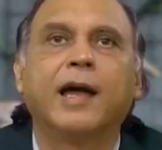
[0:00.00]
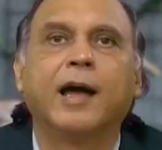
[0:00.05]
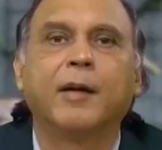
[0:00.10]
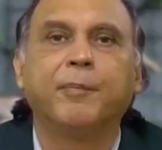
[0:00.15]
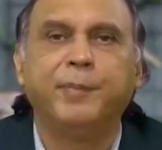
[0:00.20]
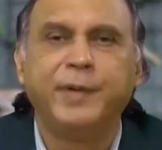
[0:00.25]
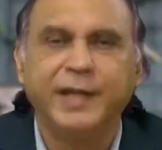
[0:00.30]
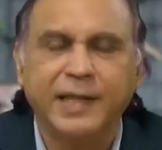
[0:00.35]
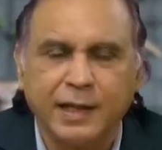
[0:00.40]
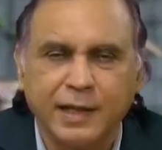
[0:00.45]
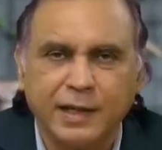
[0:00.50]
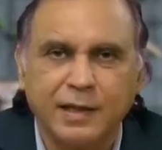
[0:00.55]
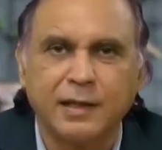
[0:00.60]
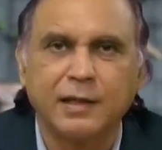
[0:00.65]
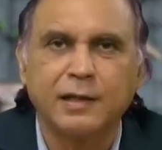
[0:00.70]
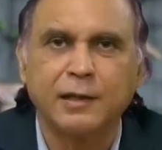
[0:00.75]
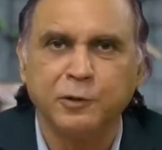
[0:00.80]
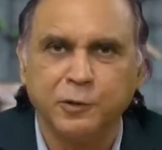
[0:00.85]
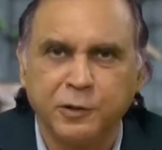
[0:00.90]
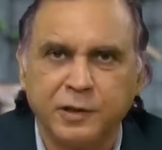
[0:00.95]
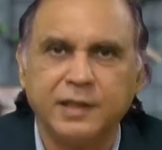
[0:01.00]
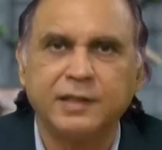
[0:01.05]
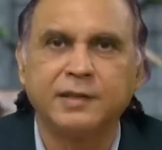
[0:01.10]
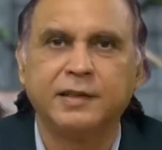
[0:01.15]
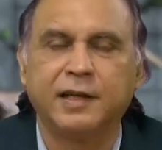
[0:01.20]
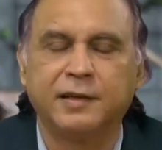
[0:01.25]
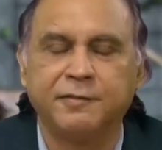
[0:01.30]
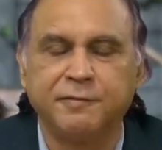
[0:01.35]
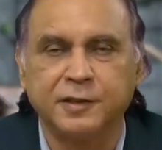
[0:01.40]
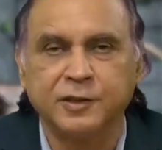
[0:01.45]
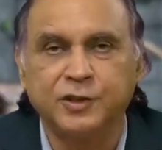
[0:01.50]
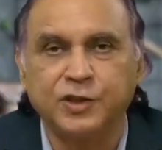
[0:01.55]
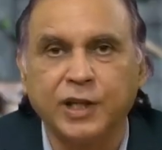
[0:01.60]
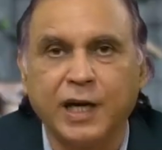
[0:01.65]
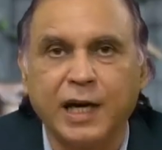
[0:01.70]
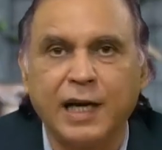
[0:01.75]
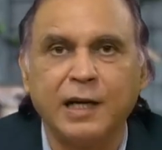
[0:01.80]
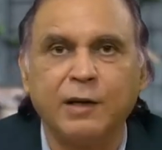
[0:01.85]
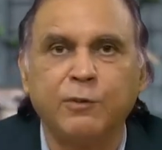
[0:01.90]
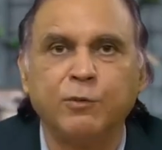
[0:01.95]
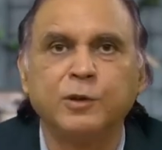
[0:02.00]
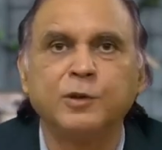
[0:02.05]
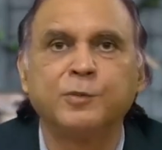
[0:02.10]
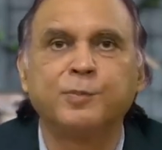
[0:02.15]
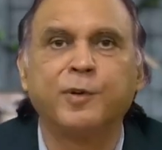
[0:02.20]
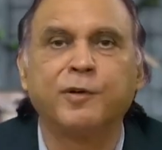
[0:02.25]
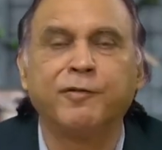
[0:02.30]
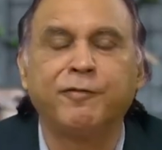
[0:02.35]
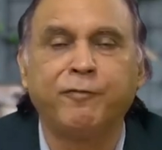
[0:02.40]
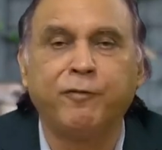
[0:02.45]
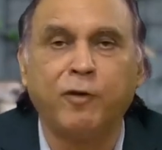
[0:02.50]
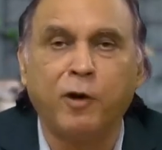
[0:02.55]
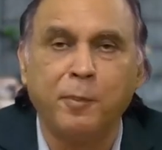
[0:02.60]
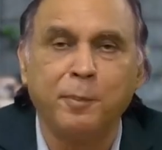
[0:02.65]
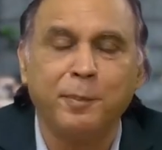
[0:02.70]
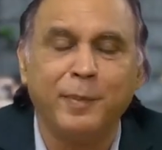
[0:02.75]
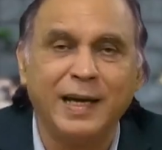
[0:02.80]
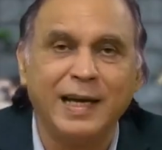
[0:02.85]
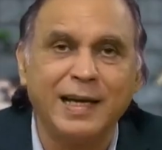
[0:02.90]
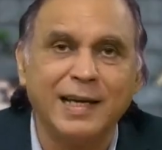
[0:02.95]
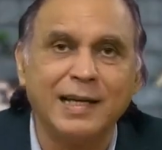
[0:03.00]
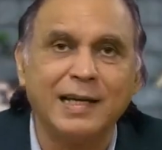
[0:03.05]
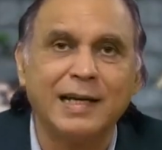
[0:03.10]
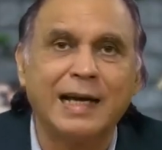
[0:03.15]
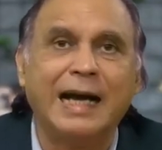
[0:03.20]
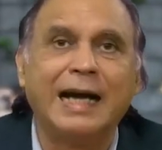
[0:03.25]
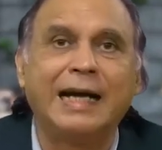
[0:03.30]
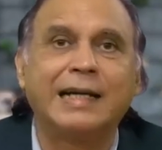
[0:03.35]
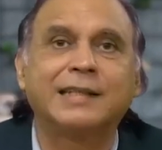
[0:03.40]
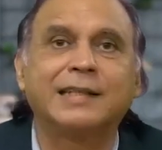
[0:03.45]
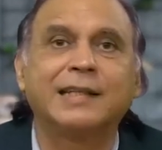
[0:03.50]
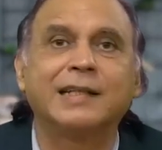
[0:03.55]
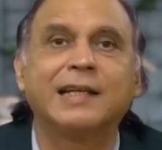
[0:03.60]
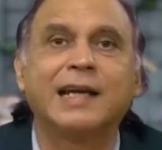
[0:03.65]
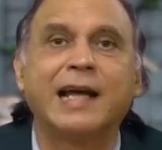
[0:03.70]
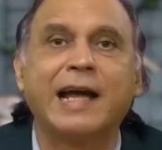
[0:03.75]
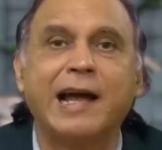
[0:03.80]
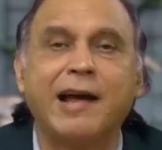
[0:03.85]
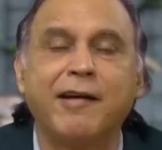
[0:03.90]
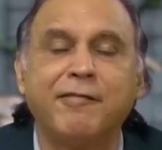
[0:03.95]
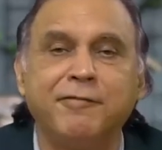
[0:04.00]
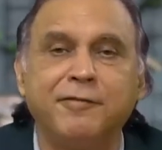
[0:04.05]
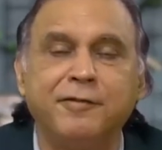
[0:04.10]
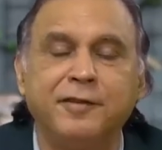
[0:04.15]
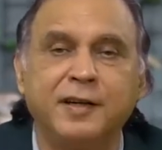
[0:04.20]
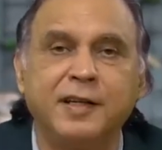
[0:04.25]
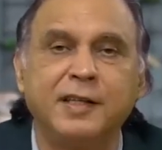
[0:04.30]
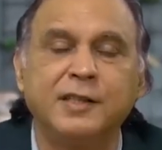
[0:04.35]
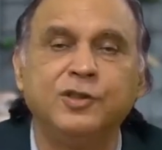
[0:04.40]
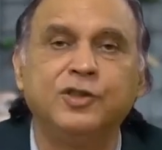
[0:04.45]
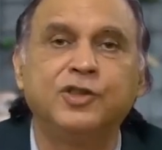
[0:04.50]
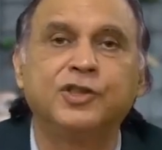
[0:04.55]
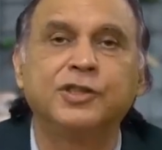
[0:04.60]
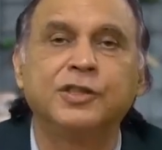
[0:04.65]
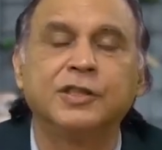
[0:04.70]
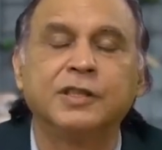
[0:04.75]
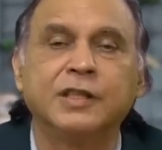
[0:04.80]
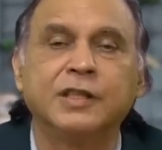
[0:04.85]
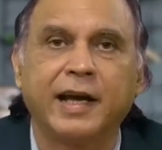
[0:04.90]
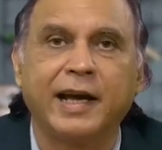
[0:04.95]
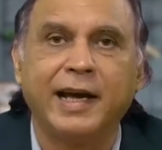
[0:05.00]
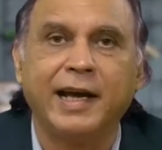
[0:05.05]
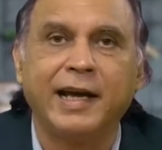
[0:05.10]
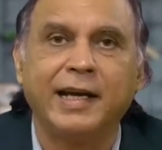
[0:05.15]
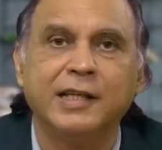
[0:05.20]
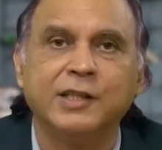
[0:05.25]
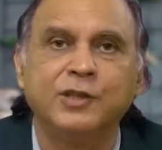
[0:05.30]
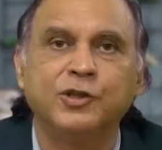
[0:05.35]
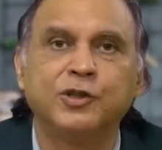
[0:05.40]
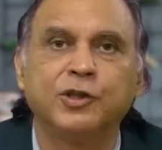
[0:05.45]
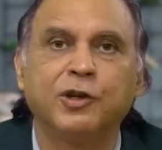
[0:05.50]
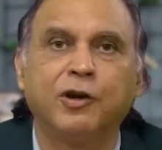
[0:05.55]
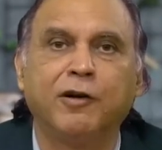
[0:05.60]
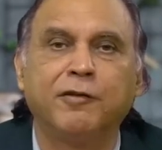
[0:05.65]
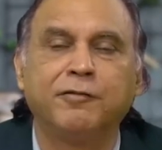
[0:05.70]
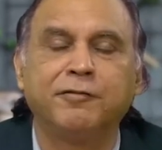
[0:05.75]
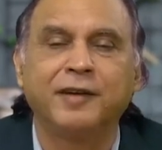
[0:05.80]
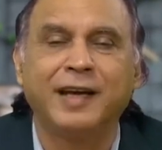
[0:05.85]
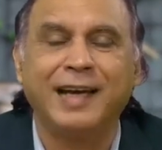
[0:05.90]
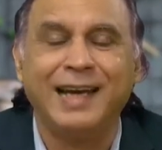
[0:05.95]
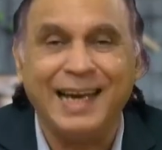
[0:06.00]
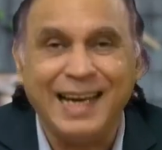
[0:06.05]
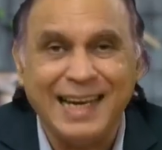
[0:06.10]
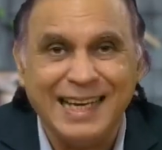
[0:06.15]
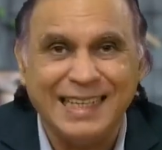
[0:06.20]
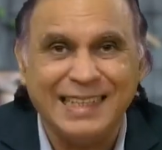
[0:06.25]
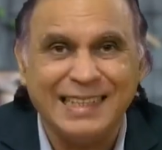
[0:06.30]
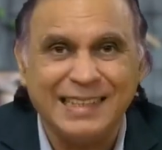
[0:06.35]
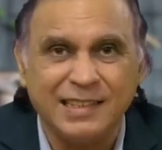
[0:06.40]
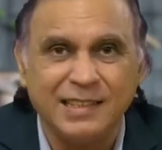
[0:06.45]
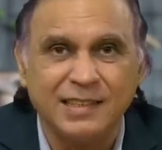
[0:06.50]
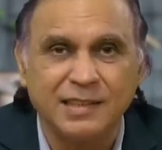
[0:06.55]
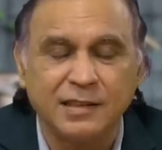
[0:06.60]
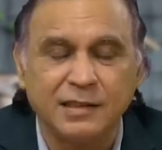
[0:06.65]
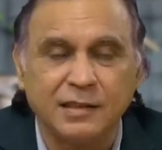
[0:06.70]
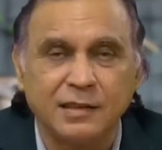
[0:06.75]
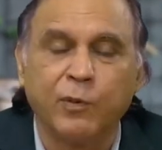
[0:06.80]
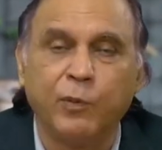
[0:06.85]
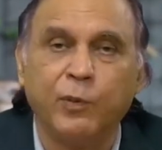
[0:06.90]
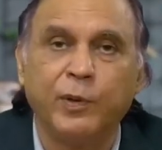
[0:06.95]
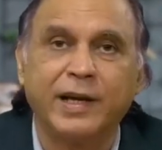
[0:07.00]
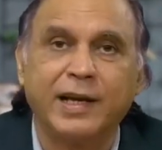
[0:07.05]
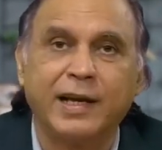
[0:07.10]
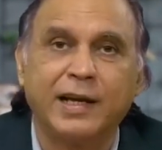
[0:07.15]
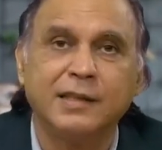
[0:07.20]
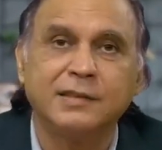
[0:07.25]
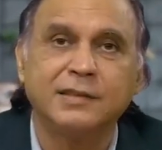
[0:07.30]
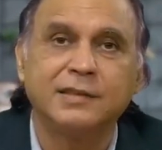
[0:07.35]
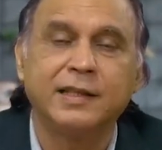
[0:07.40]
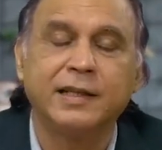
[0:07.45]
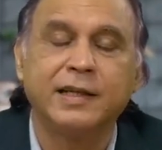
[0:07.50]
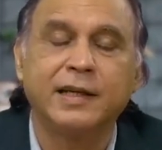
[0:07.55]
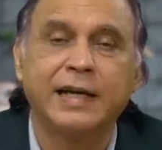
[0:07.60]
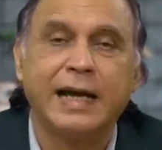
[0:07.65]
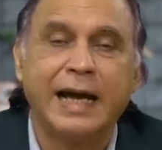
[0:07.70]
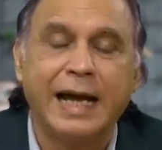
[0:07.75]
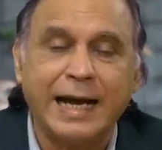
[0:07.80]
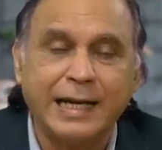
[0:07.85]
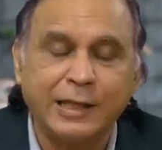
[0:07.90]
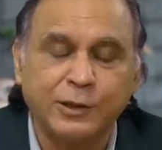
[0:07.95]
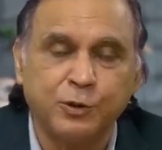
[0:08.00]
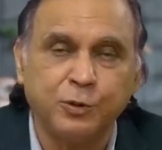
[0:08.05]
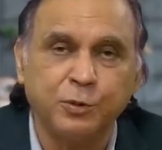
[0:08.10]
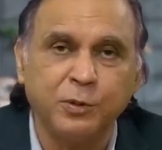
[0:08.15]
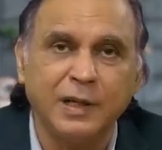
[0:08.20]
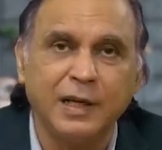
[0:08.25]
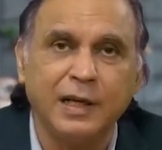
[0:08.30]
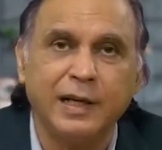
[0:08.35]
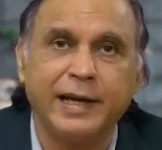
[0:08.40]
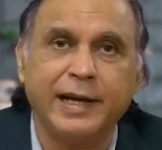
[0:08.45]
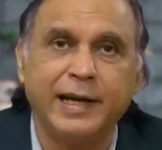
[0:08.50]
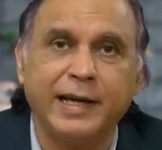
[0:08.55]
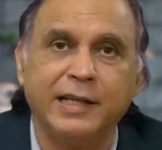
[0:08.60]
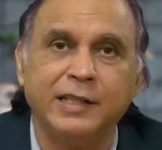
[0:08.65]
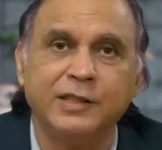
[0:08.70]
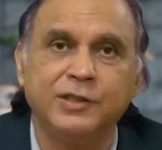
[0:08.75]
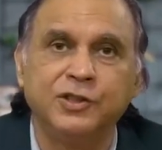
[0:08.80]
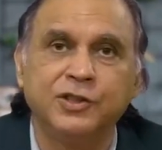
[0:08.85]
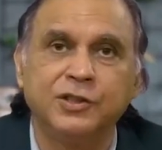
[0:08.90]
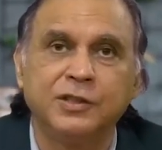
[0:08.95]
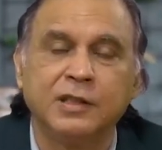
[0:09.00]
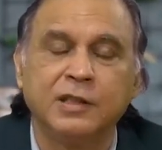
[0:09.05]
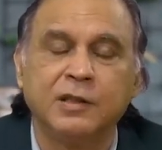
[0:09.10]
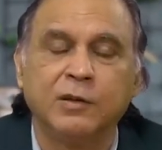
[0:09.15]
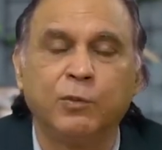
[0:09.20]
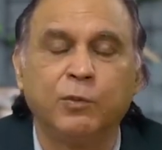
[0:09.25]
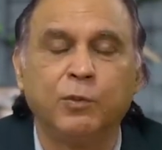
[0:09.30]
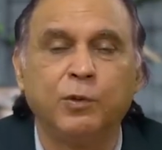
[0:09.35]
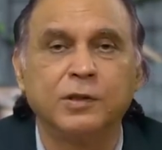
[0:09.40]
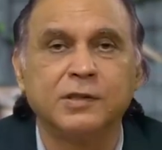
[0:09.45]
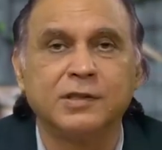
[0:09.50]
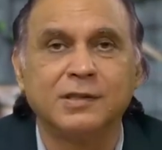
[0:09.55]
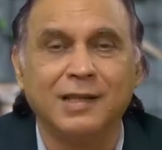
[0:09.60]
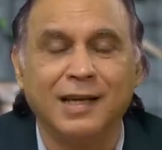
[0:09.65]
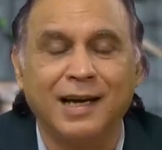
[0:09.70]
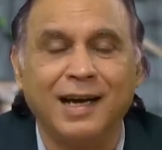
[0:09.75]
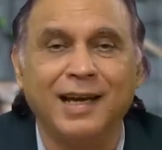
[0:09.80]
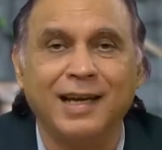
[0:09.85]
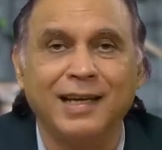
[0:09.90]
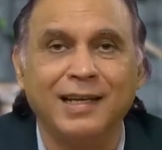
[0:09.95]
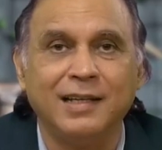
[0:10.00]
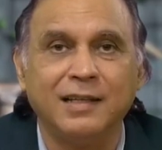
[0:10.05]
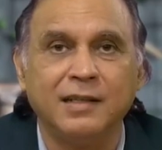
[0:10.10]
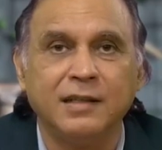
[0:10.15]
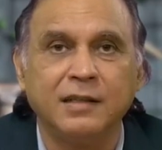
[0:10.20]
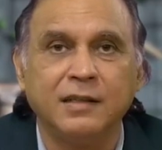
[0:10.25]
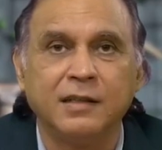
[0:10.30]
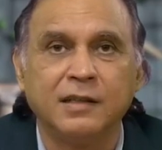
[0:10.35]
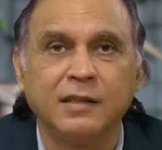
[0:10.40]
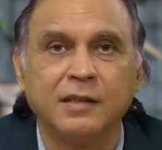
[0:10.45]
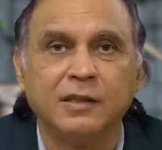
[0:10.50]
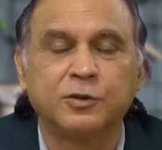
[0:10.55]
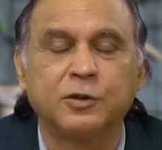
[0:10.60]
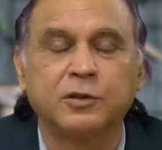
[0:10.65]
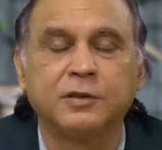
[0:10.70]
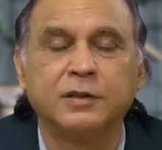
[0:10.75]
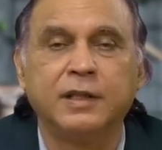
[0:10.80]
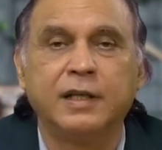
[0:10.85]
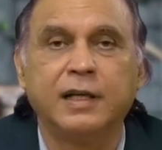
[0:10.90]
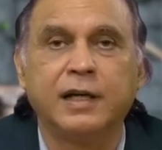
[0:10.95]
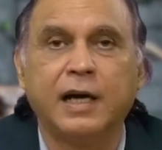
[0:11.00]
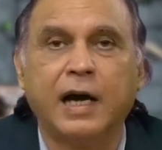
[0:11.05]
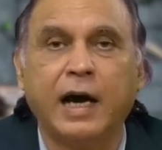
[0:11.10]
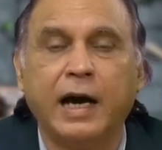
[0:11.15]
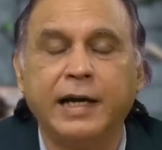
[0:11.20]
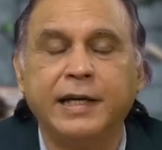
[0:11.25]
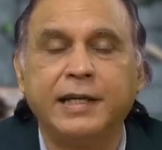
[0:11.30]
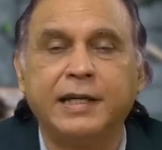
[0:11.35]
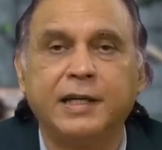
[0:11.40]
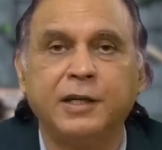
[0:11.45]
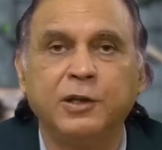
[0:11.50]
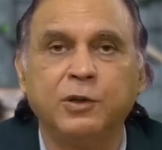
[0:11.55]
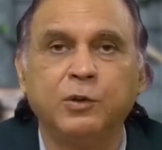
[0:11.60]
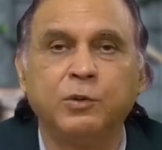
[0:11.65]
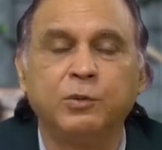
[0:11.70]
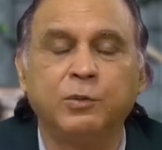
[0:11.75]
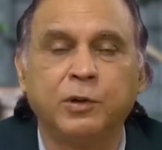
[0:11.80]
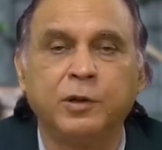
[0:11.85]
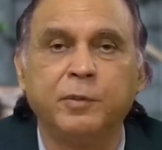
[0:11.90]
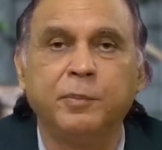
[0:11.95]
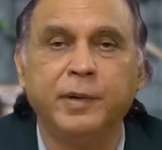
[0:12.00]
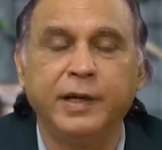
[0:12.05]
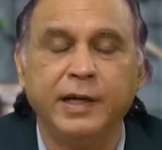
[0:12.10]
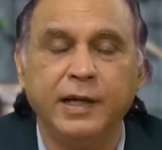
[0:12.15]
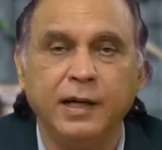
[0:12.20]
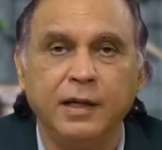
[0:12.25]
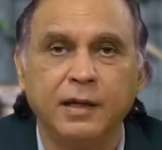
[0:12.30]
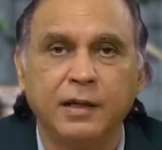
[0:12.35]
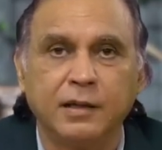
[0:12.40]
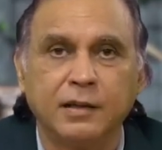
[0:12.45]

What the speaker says: And Binet concluded that if a child was performing at an average age of 8, whereas their actual age was 9, so their IQ would be